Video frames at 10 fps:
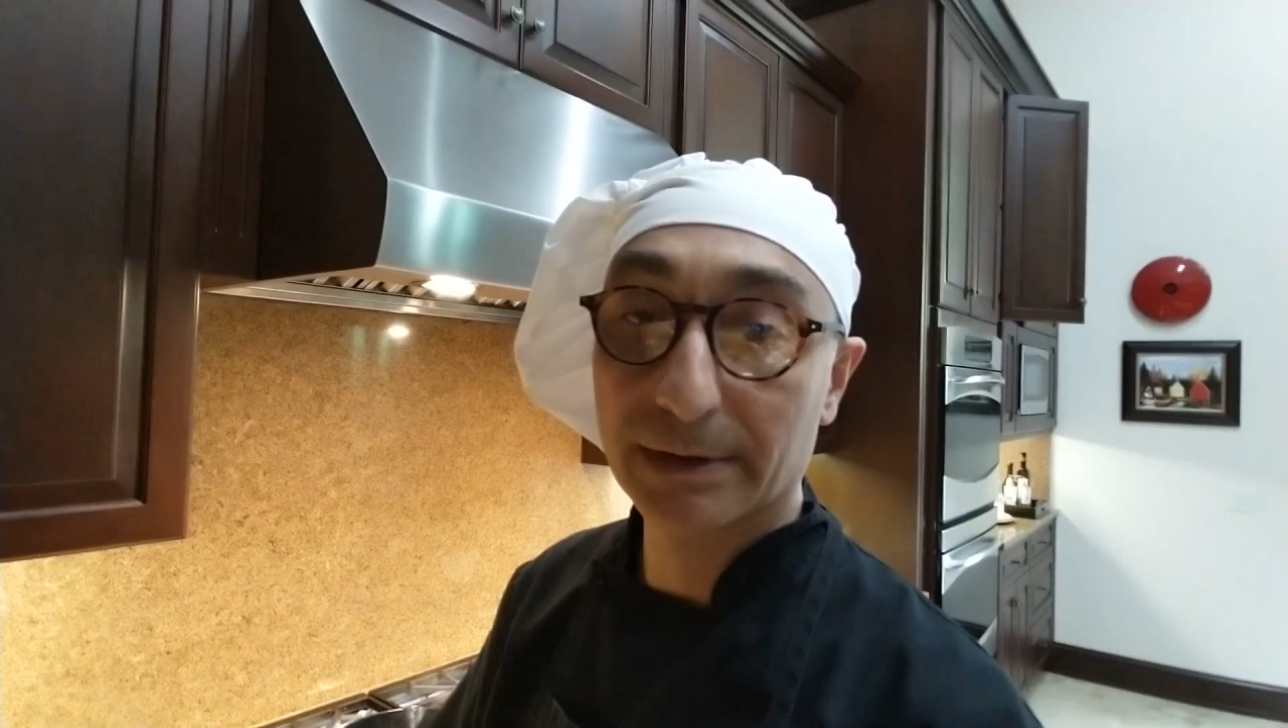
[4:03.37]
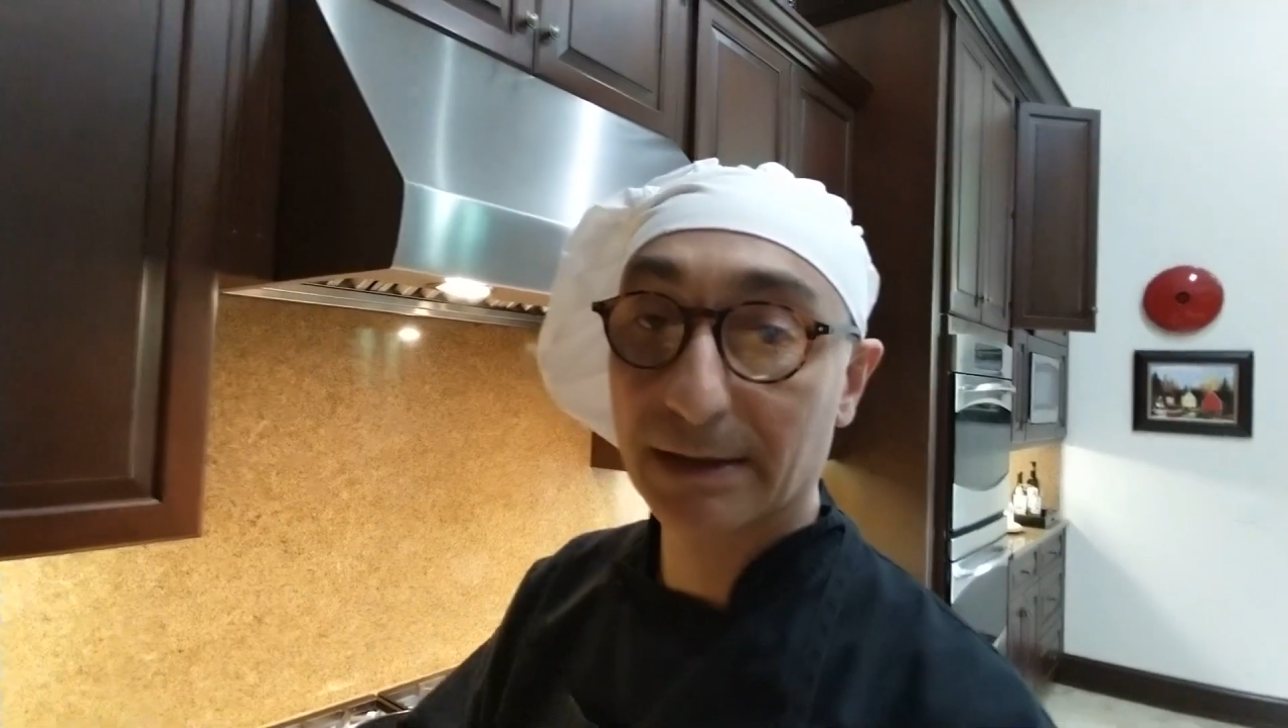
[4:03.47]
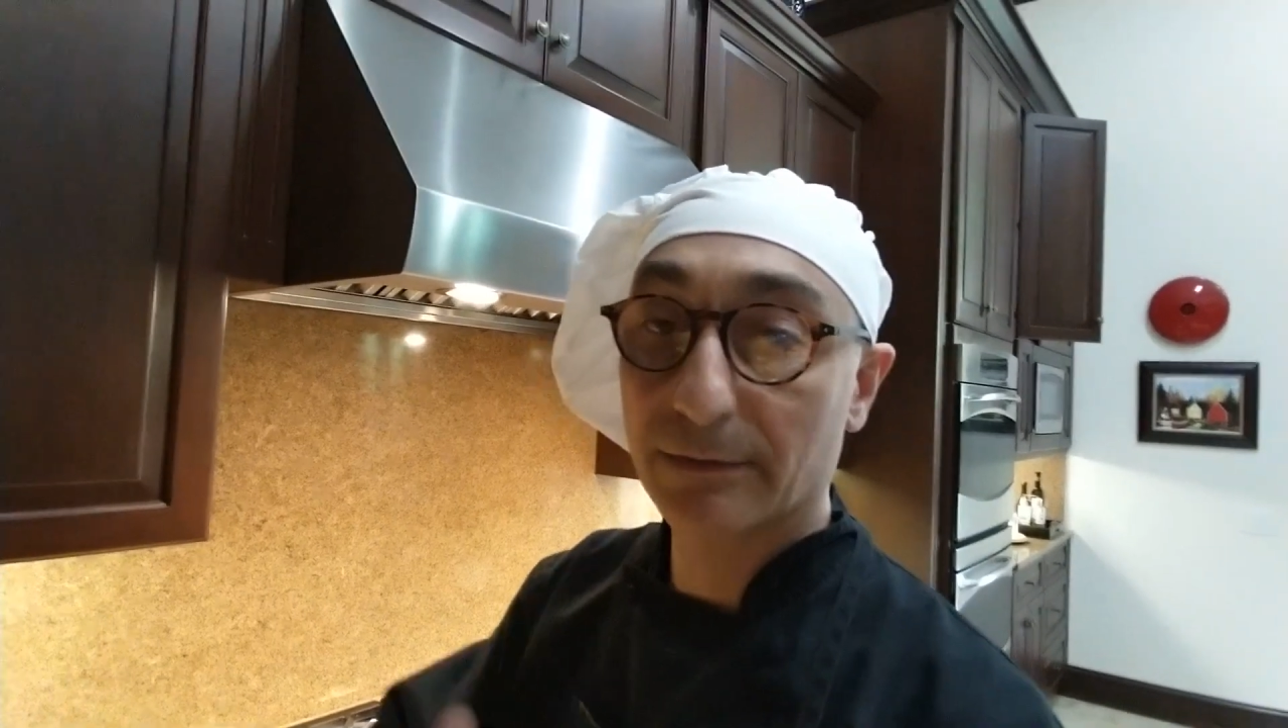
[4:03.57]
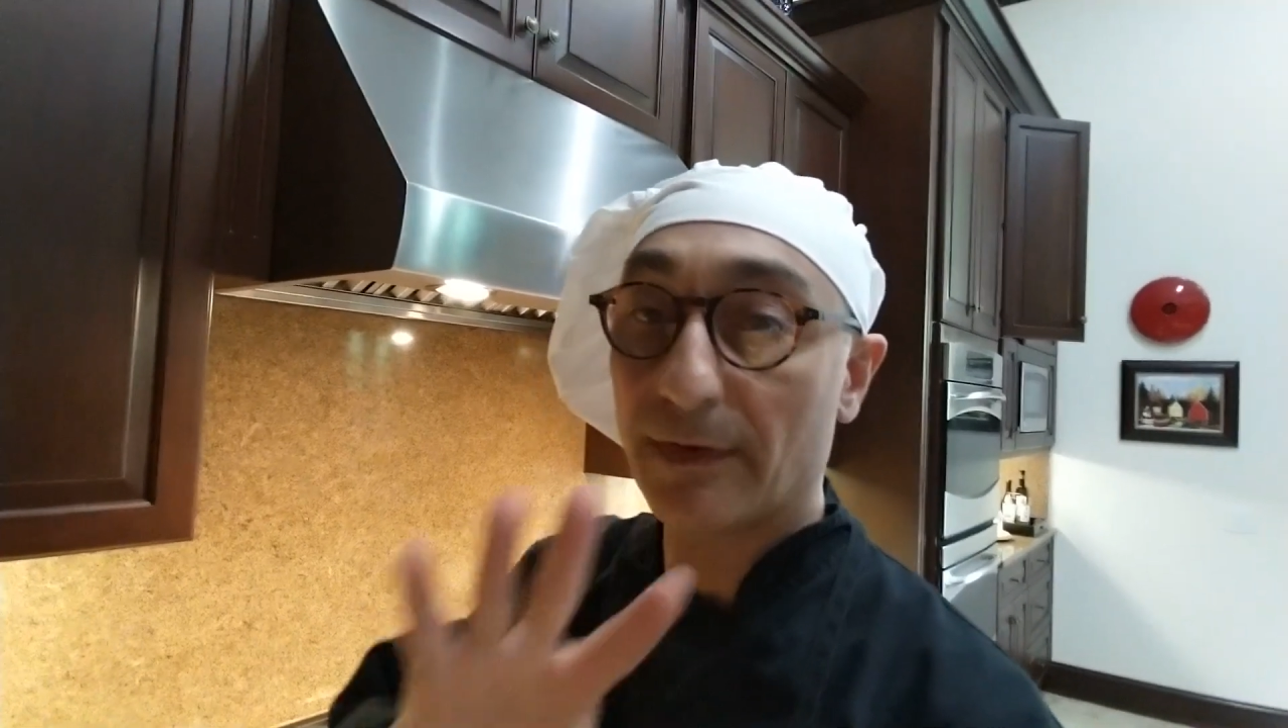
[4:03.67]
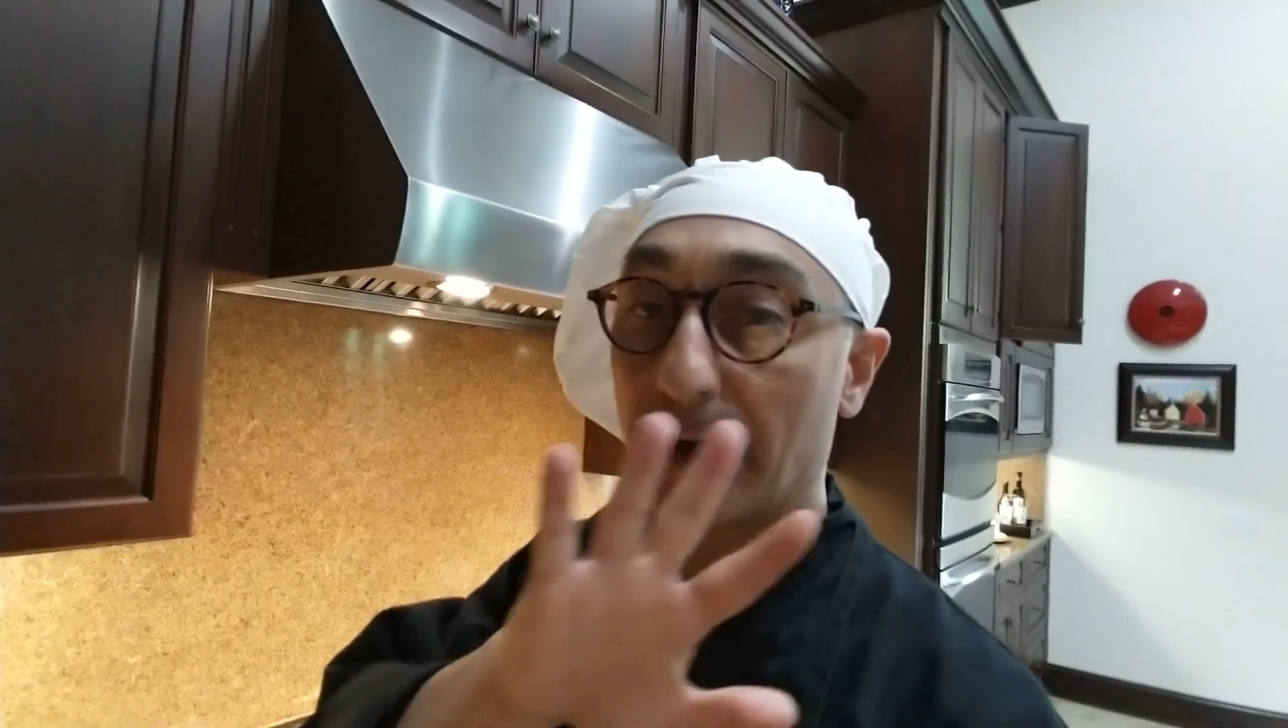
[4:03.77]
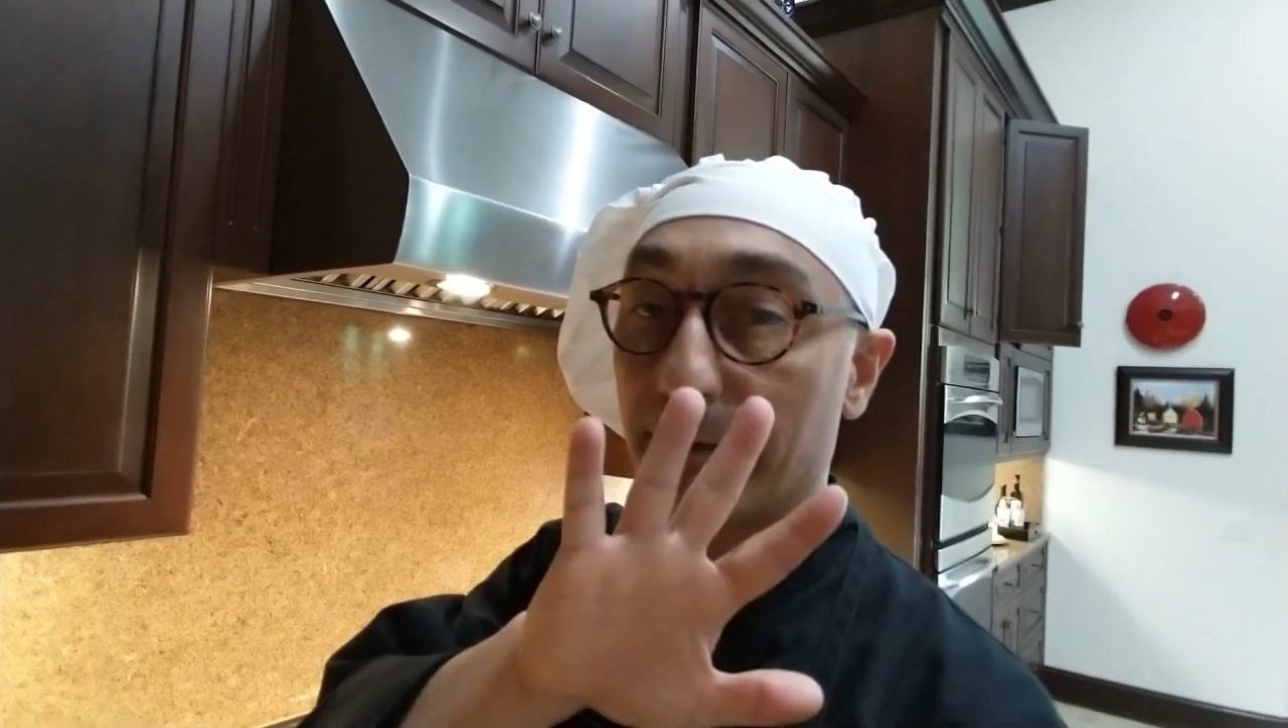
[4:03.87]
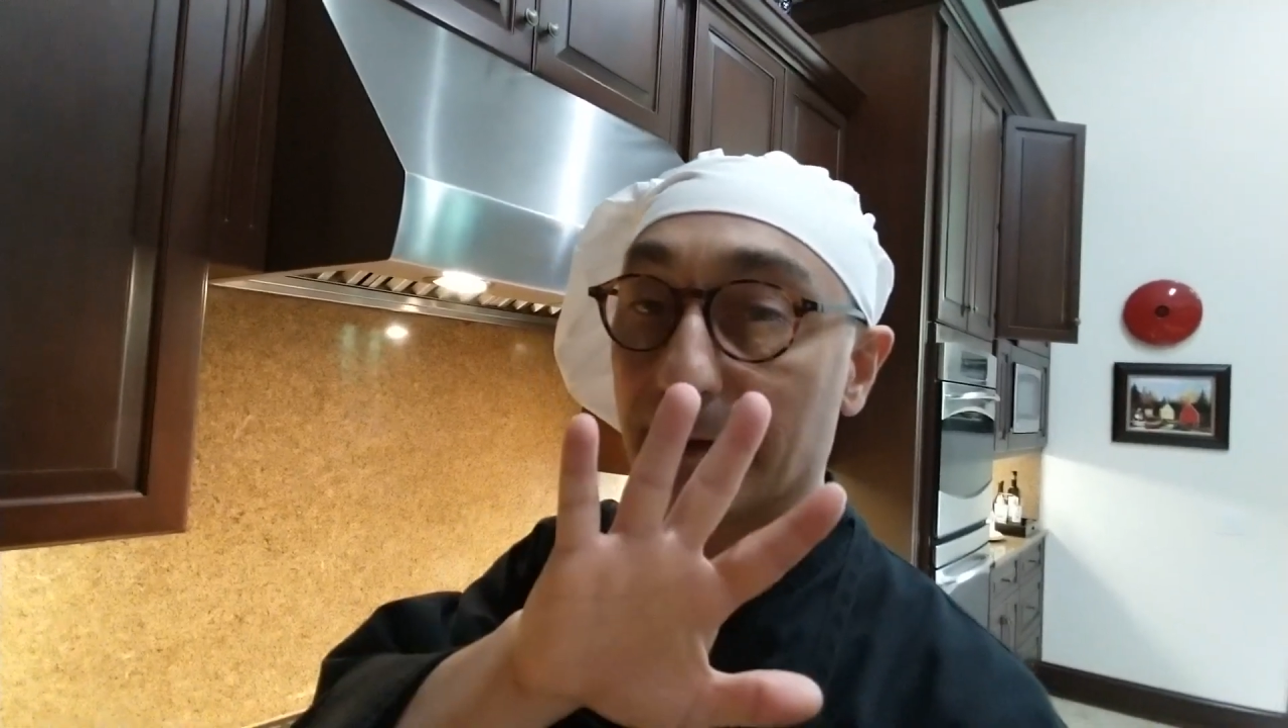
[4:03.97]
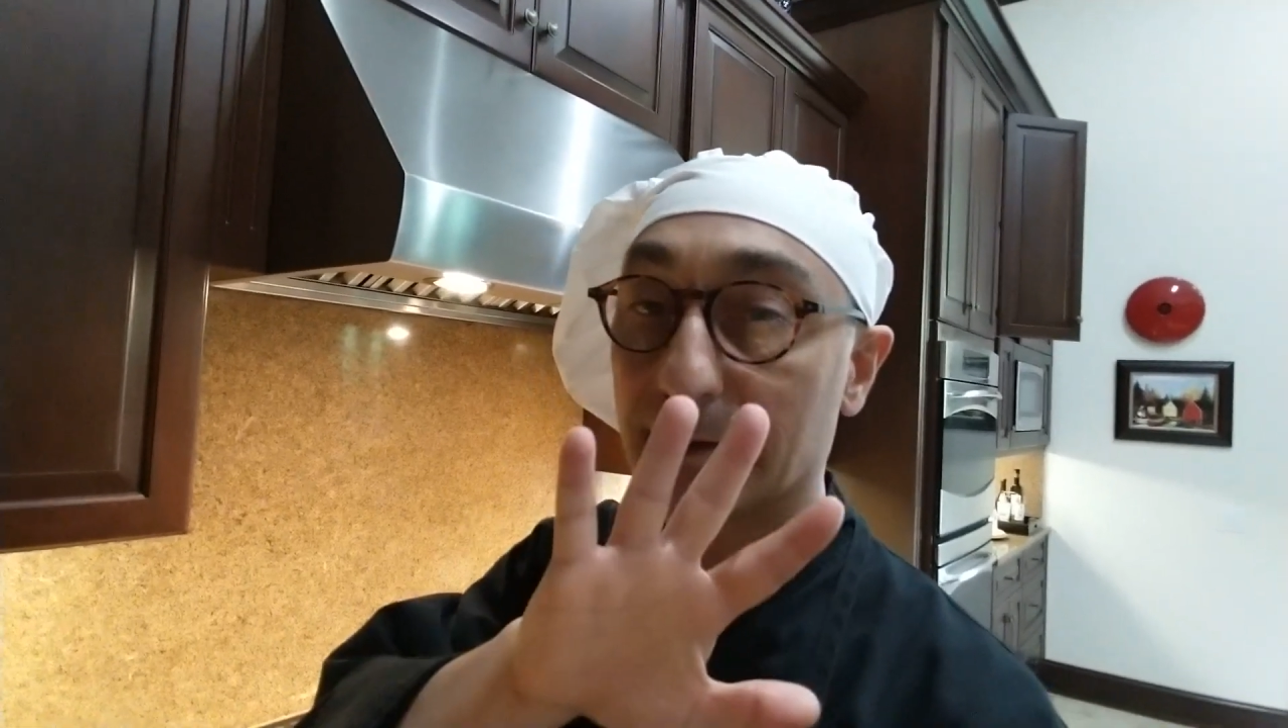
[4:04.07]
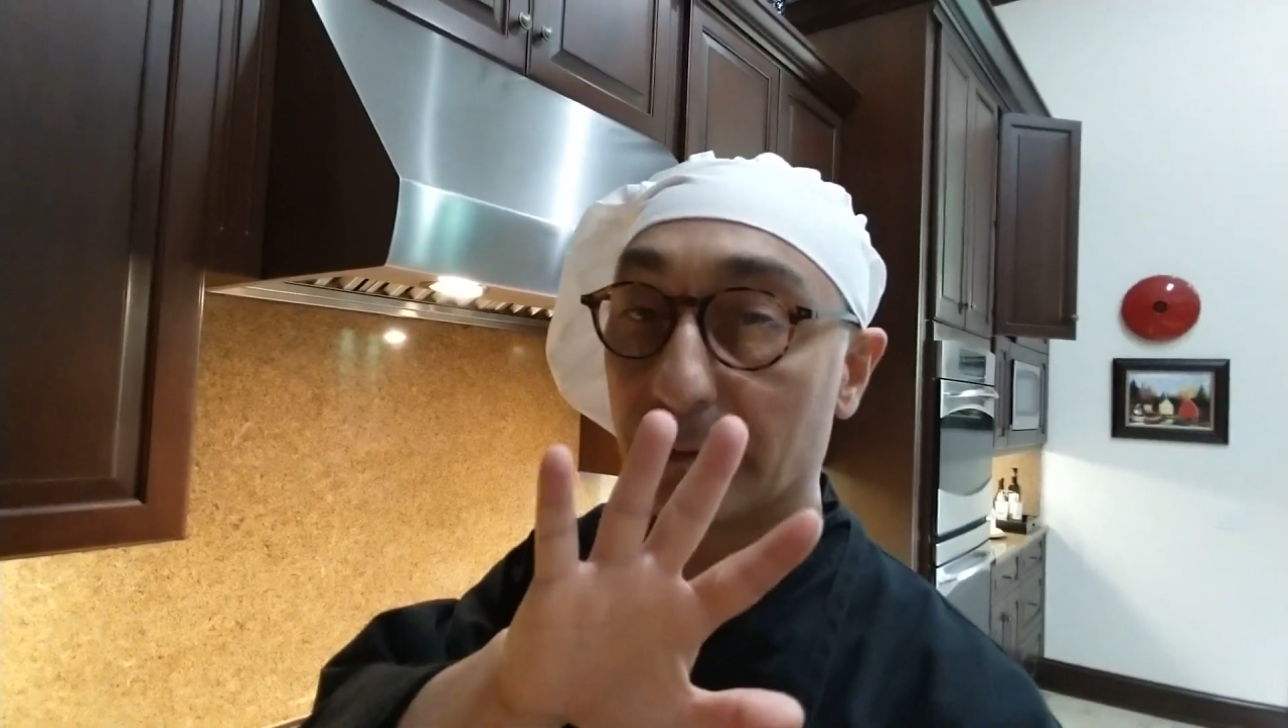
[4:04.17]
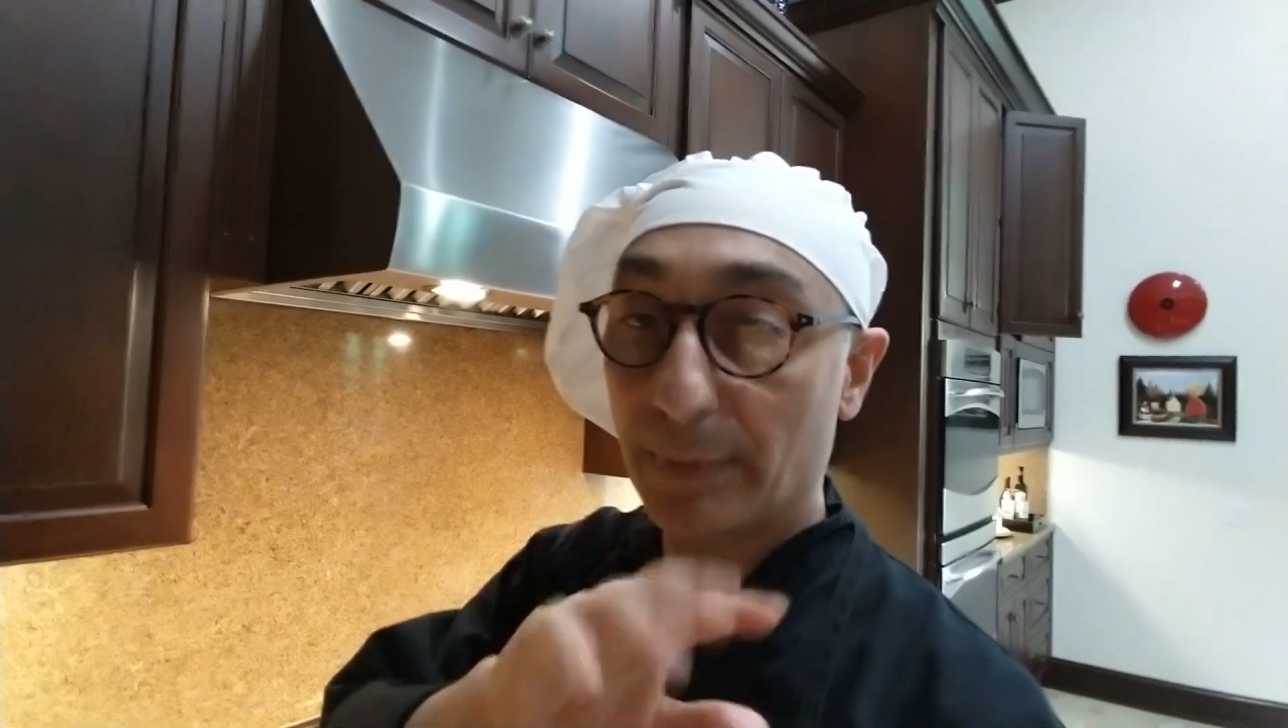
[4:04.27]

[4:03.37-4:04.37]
need 500